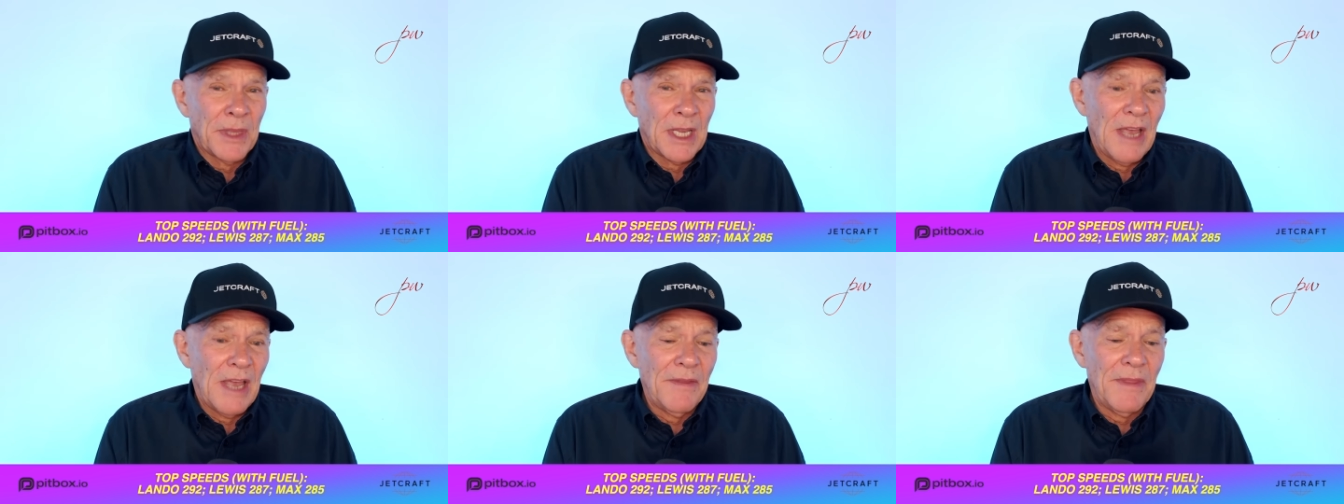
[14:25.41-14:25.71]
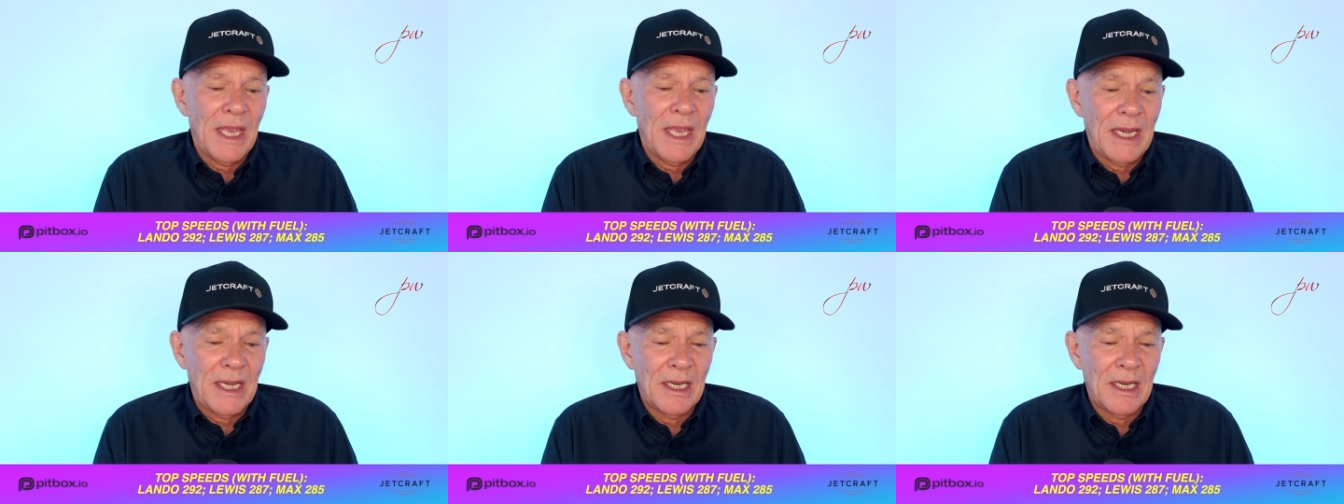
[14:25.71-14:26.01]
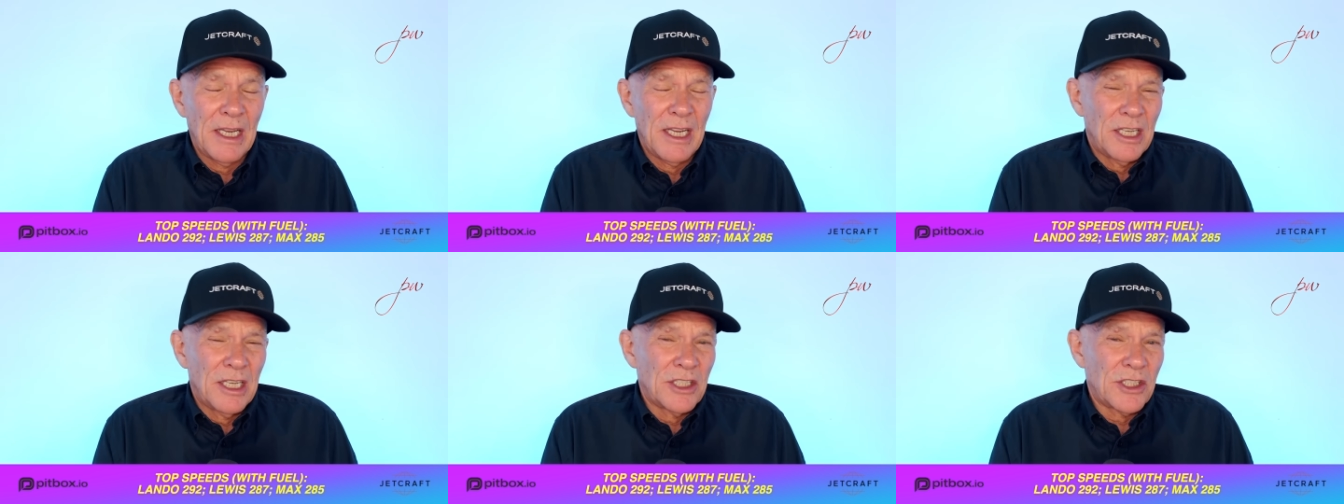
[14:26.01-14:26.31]
And
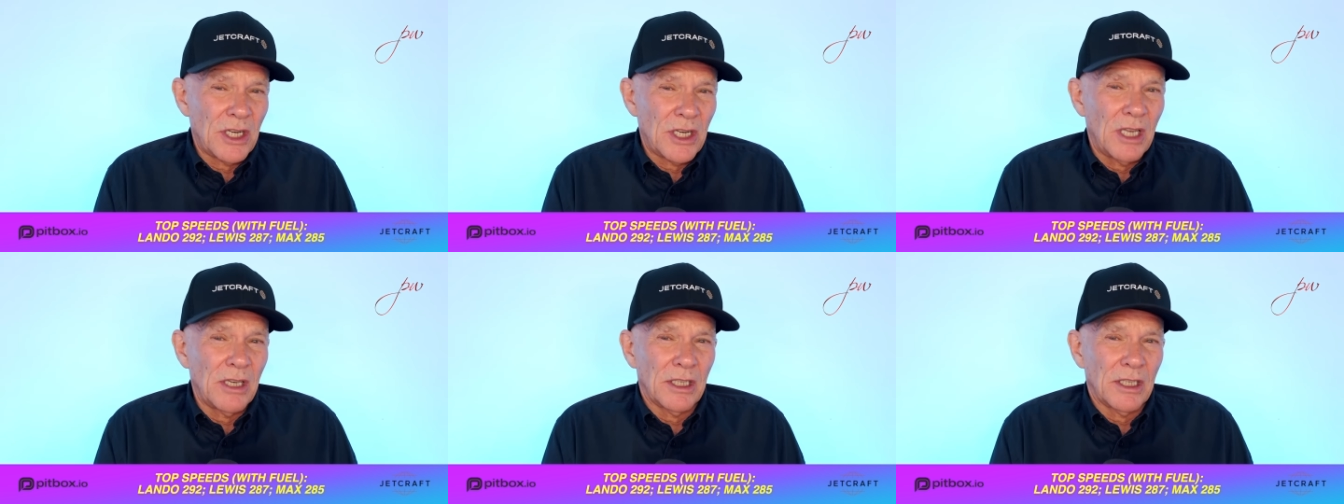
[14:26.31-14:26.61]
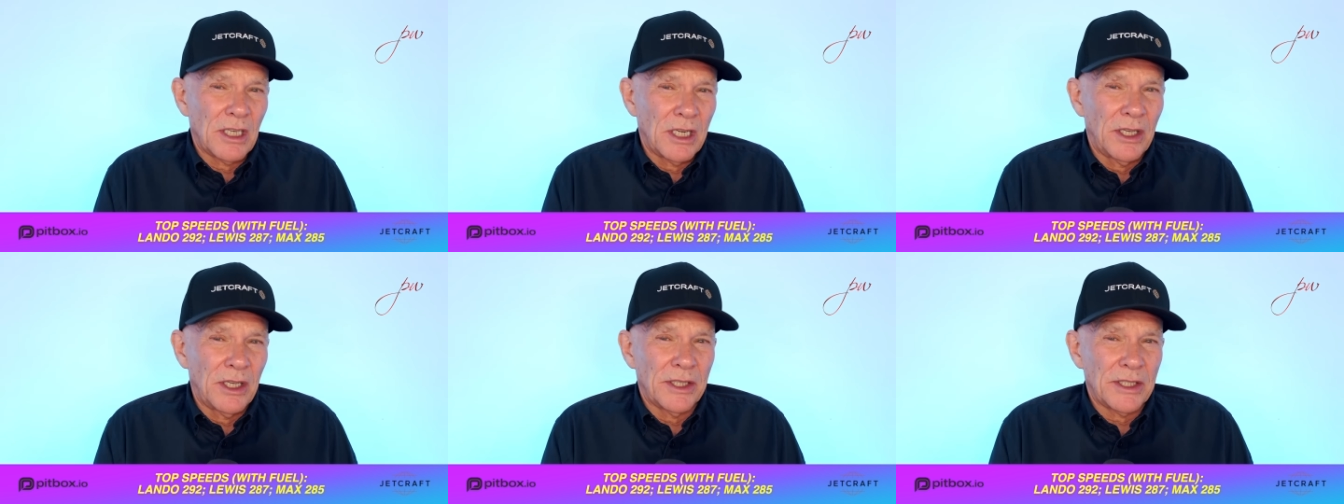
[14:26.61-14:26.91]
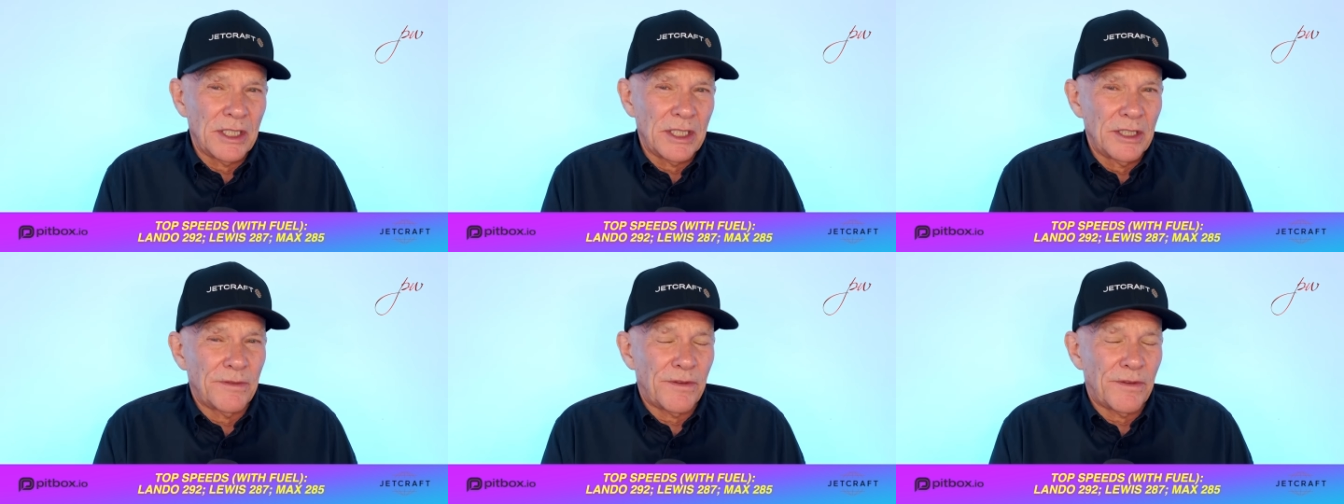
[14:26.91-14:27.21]
then Charles
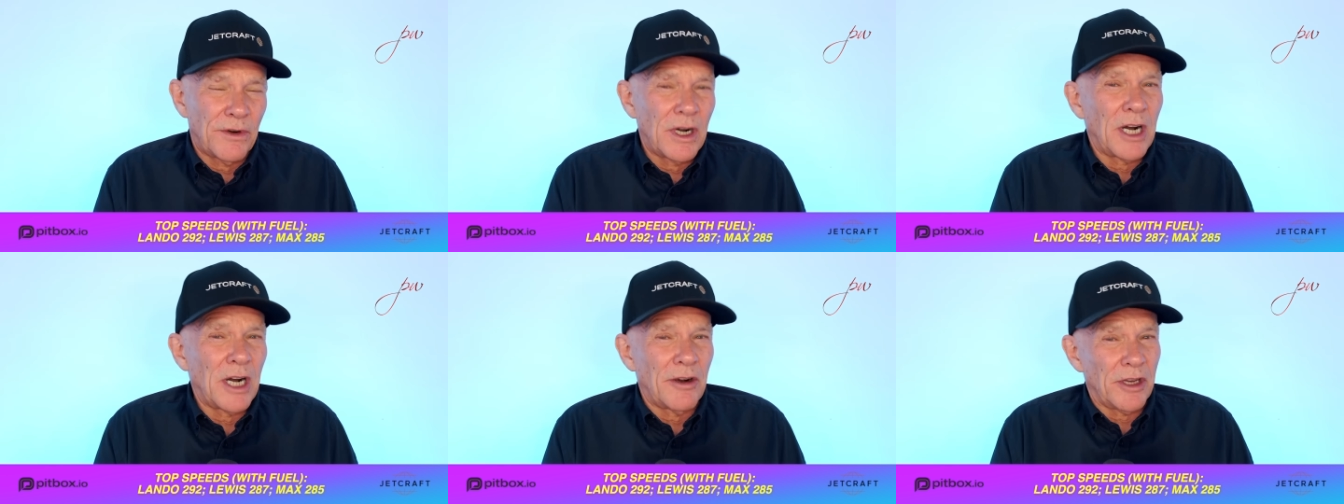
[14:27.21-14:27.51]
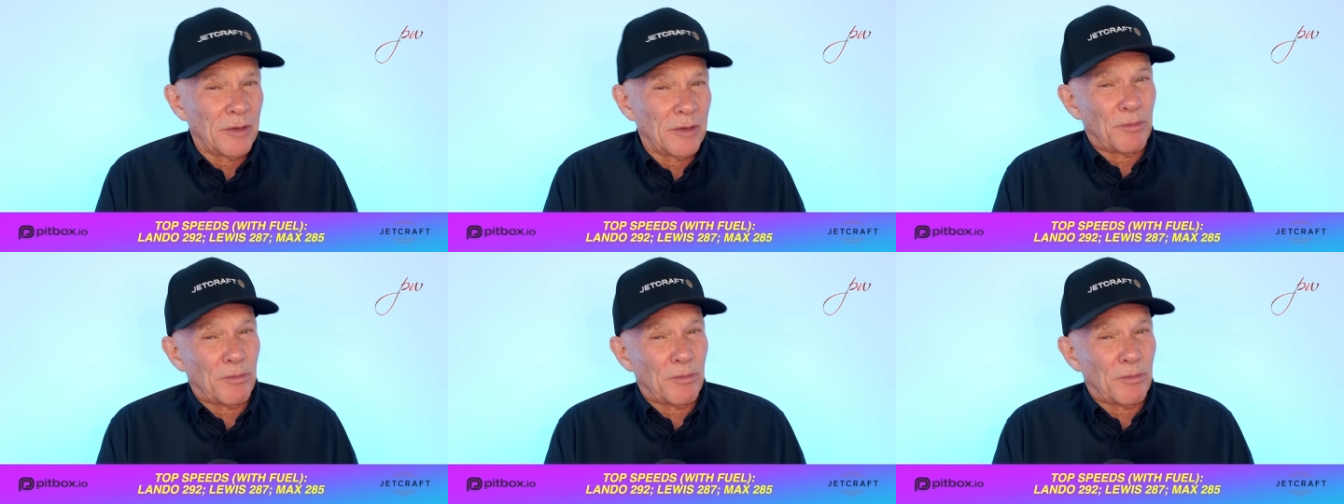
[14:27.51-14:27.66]
Leclerc in the Ferrari,